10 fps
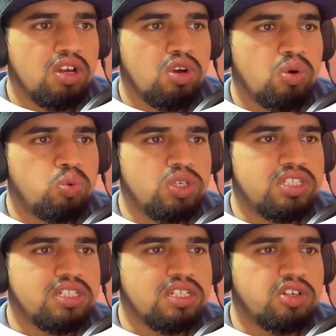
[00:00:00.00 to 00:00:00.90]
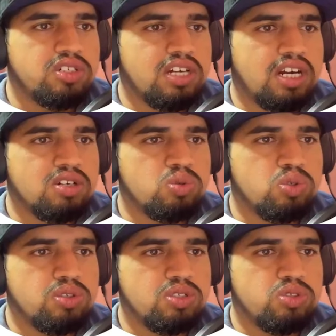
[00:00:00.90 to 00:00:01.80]
Which scenarios are
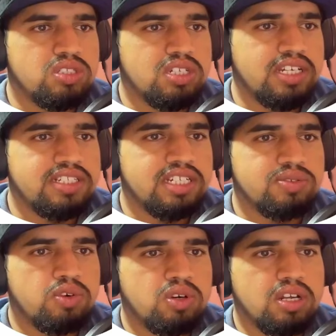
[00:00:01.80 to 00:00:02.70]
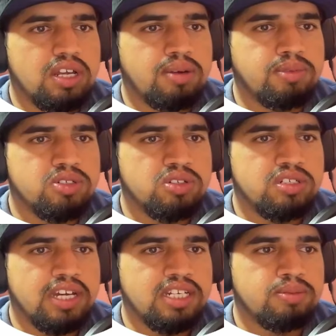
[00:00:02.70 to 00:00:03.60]
good use cases for Amazon
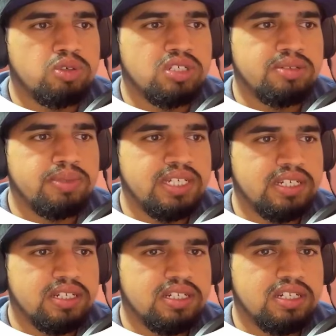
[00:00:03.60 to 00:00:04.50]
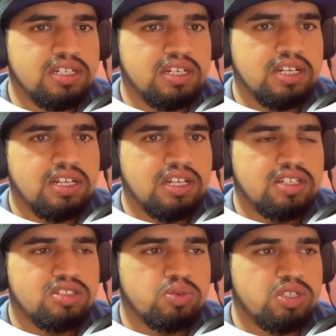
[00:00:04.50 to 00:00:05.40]
DynamoDB?
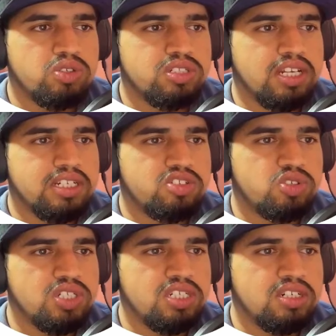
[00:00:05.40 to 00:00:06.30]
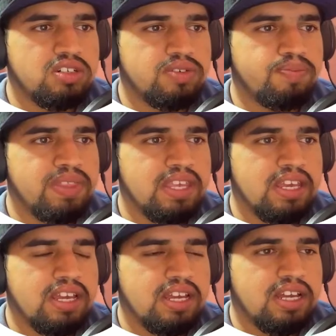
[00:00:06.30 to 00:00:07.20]
So we need to select 3 here.
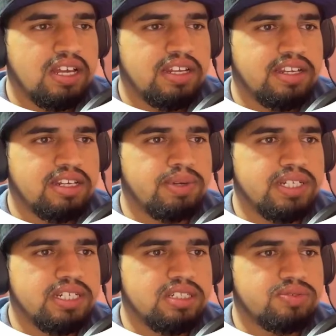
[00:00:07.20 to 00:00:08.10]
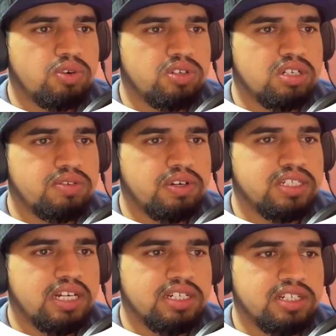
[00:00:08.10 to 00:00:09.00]
Databases for serverless
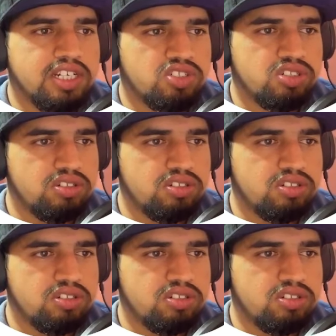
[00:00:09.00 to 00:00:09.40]
architecture,